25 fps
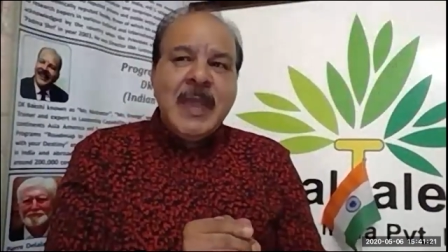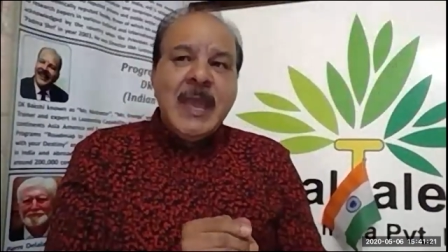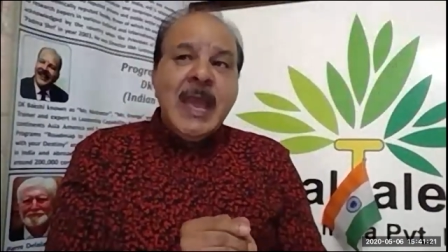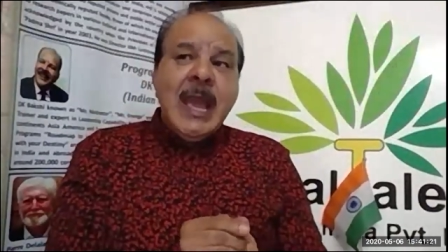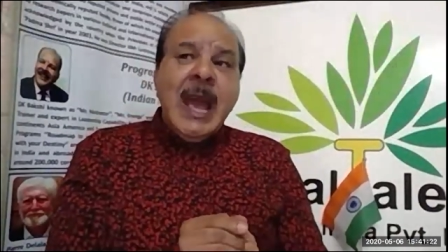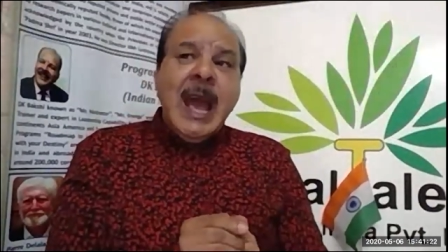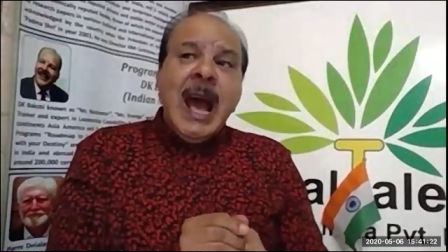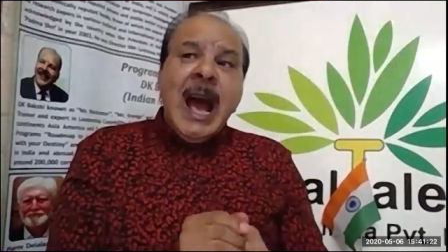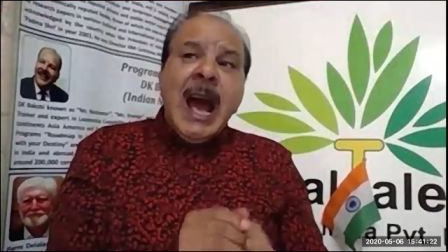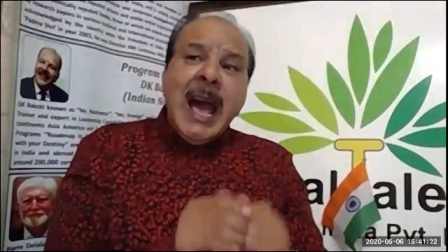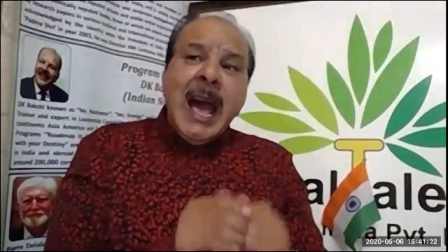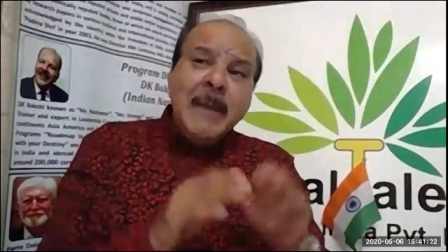
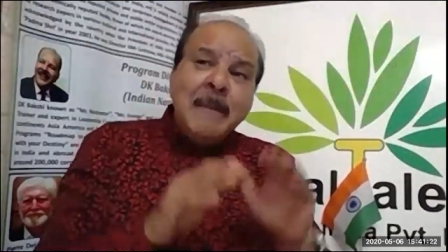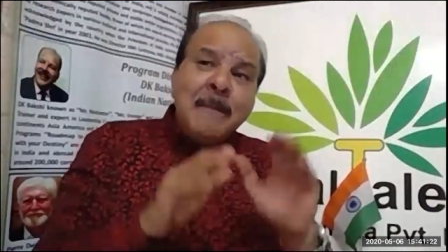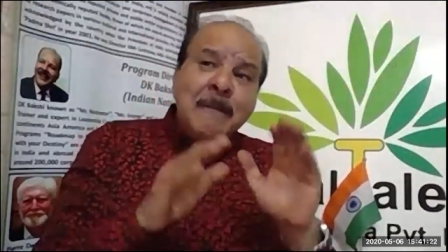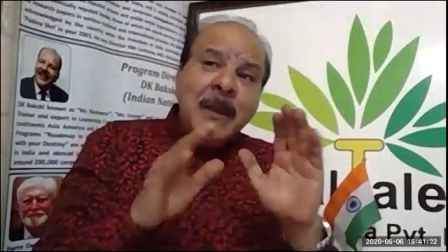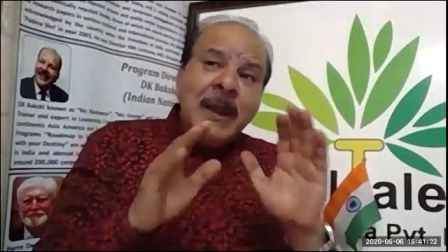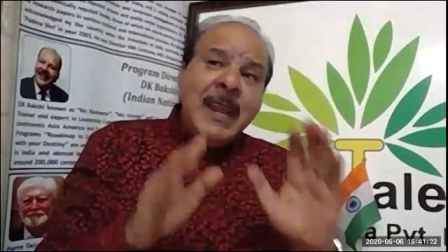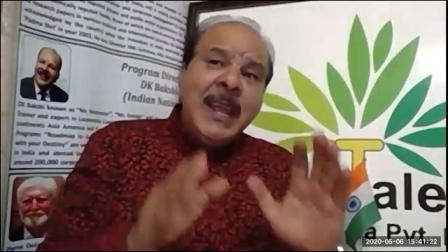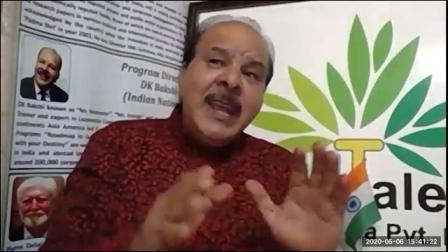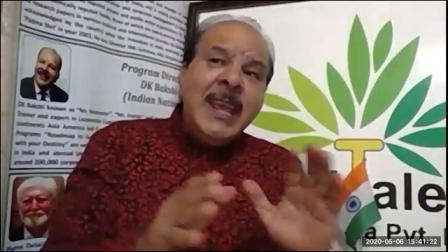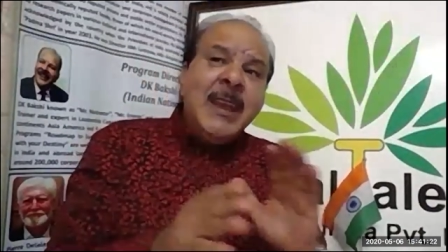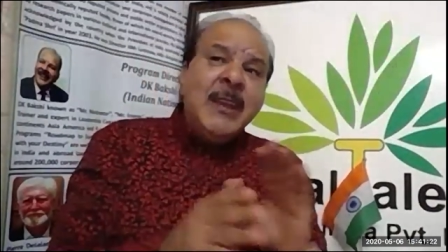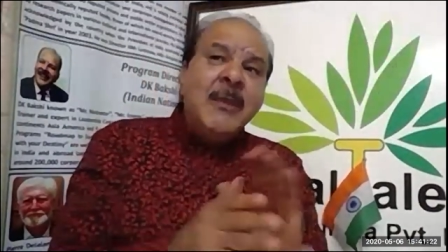I
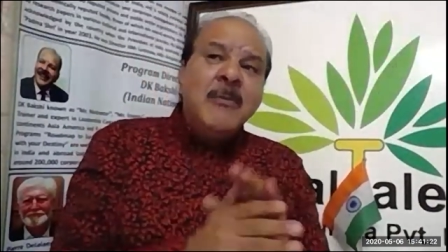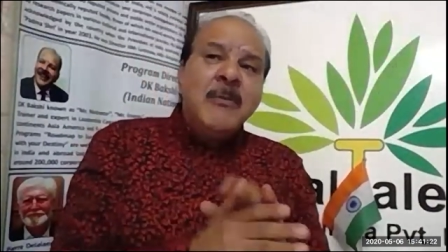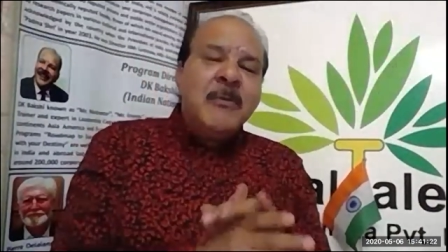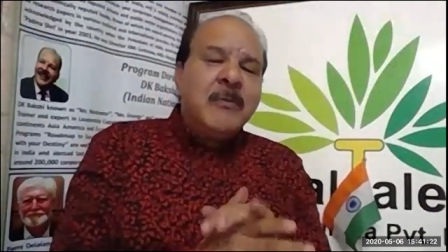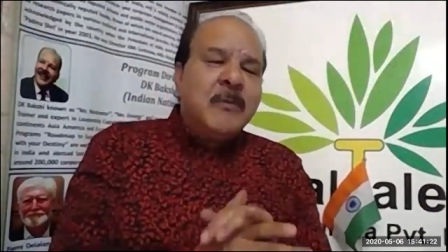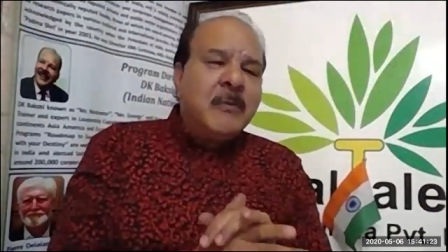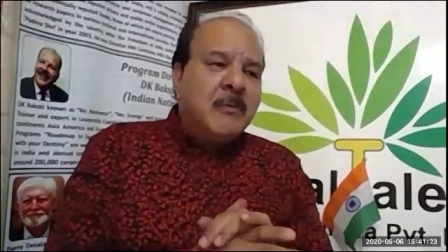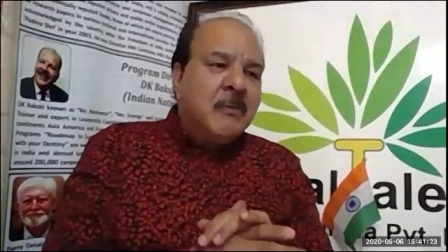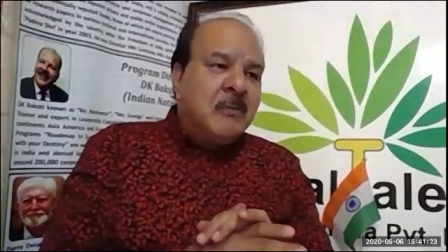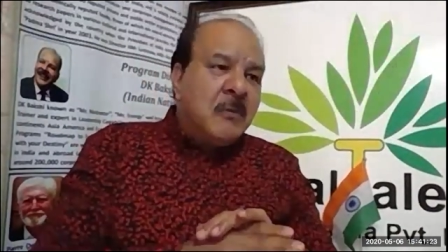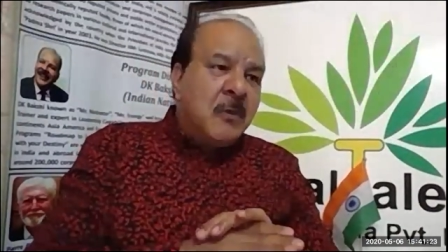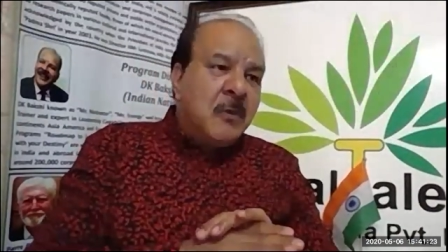believe
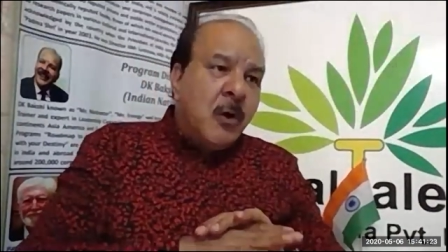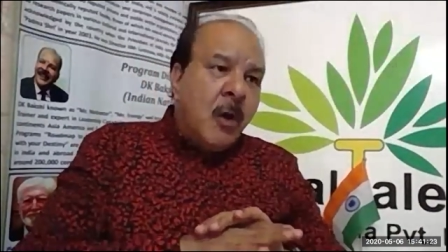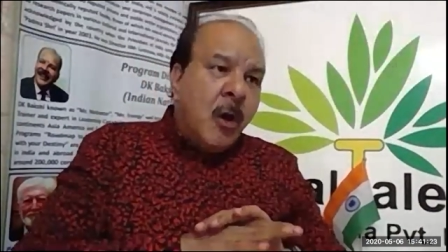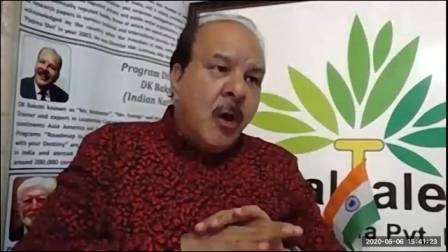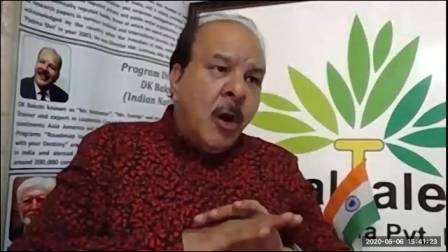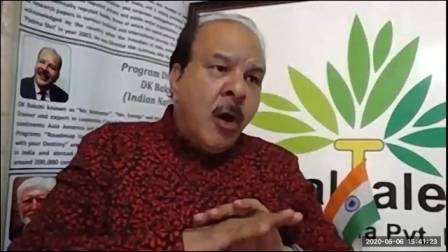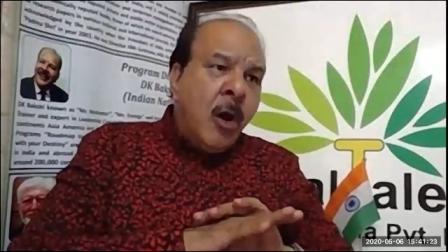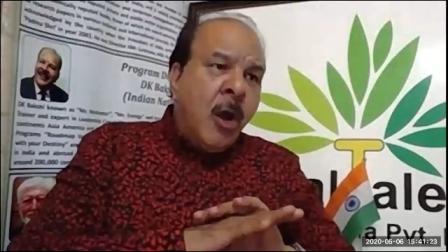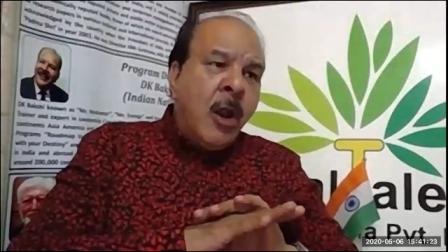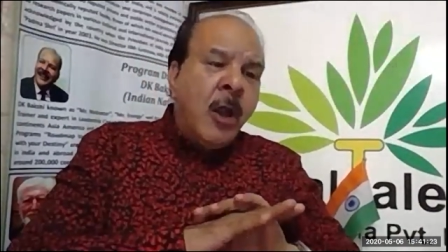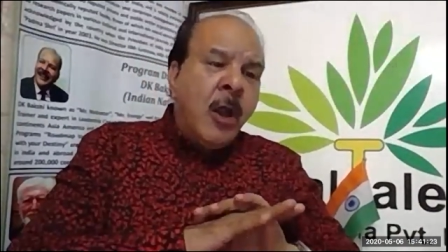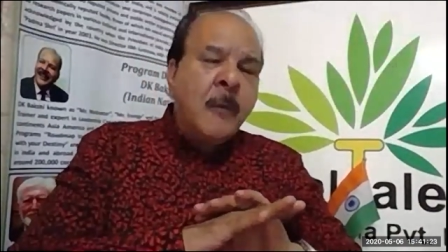
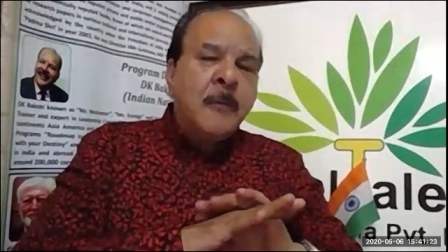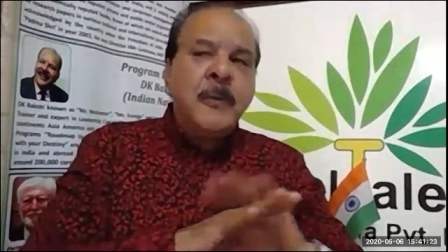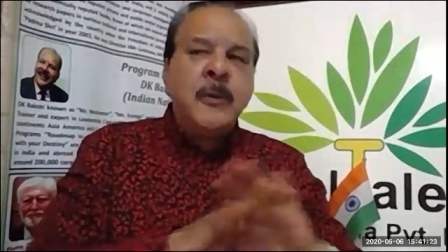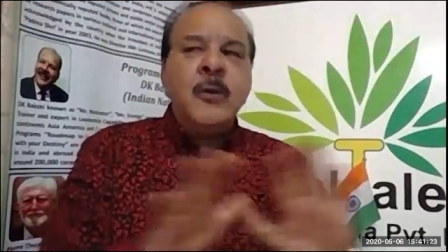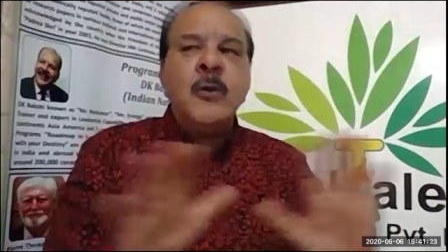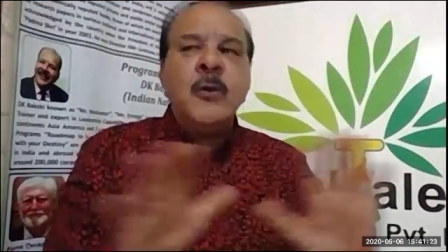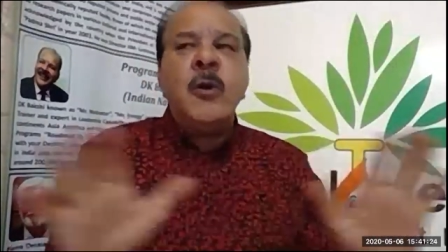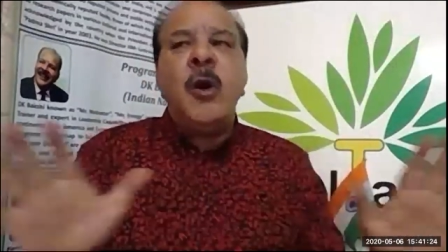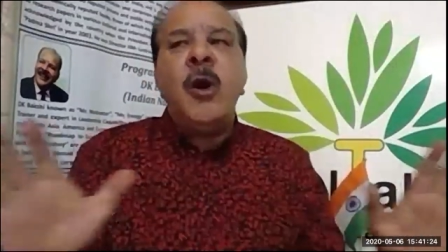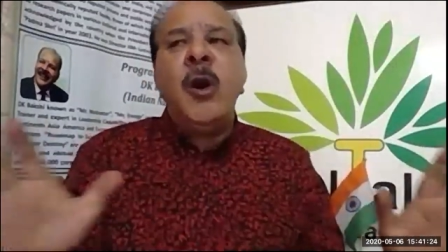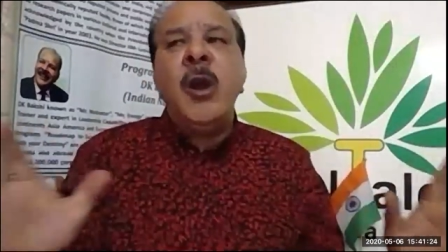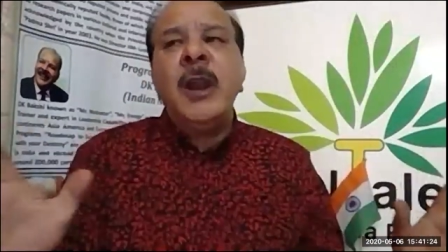all of you
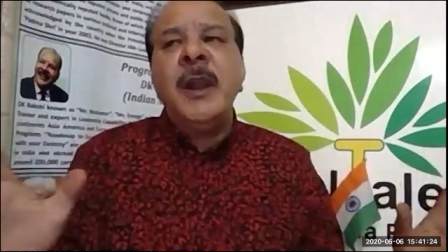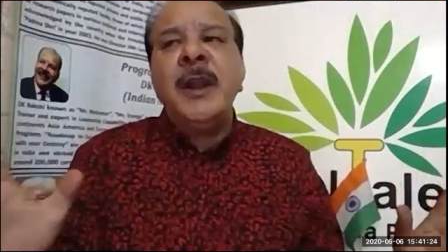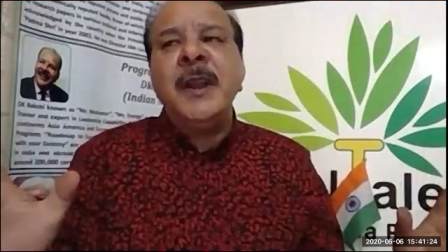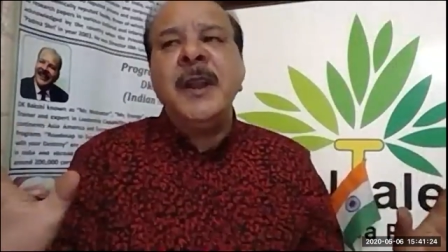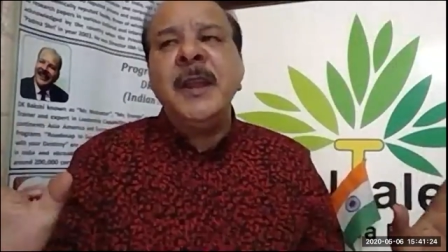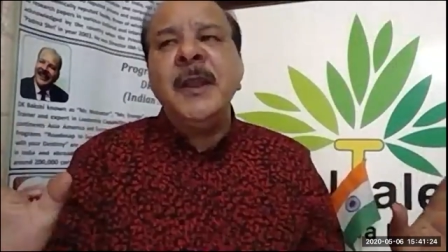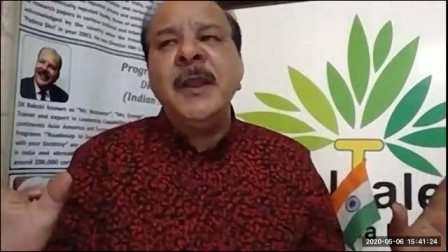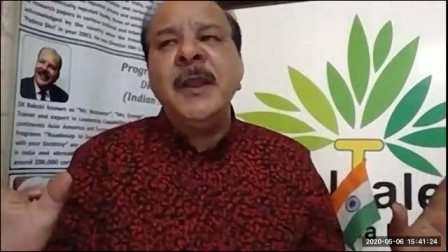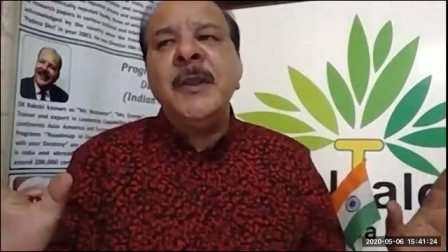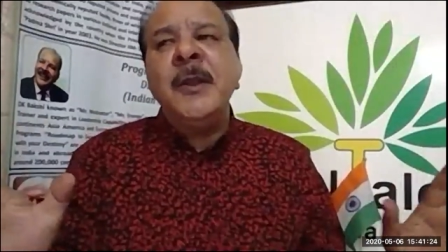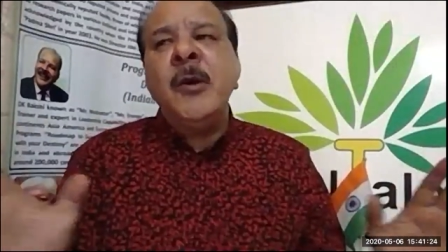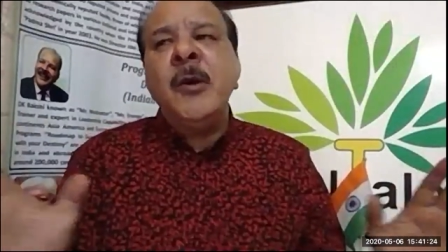
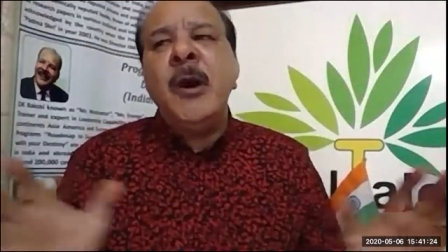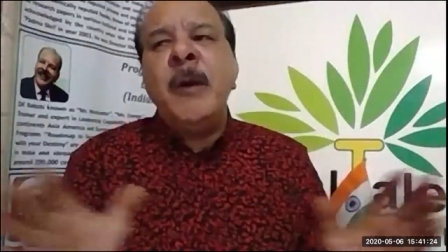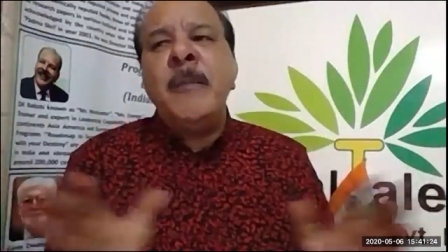already know